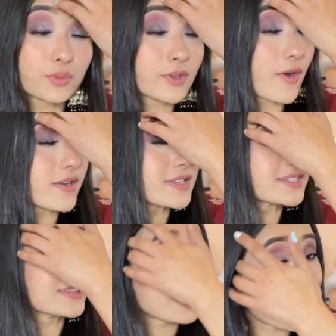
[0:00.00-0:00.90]
be
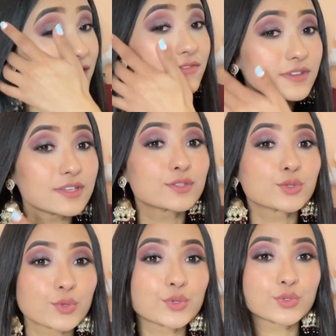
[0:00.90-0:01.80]
honest, life is
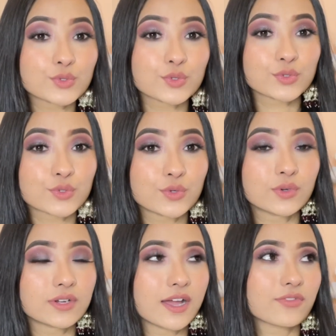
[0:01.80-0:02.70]
so so so
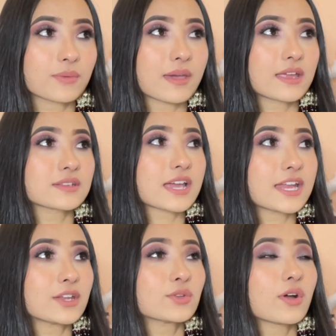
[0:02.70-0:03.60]
good after marriage.
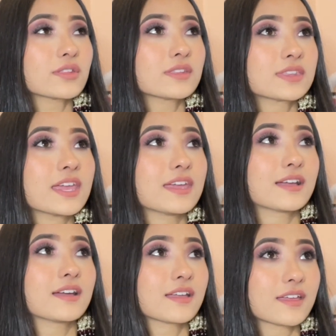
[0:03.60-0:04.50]
I did not
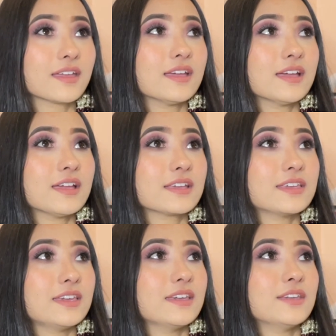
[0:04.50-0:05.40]
think
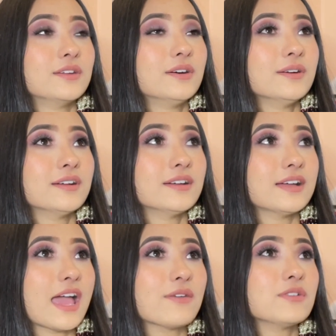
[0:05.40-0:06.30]
ki, you know,
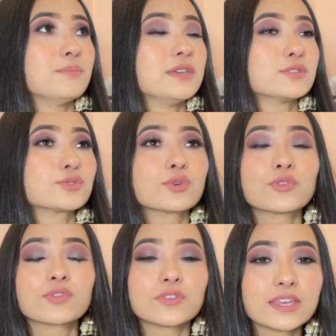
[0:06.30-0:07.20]
I will be so
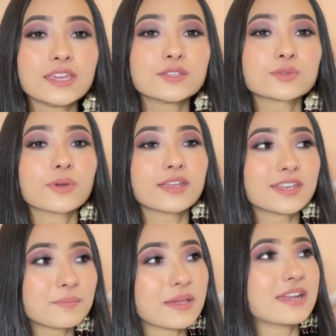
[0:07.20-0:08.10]
free, so
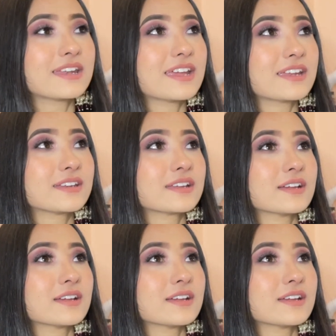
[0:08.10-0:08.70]
independent,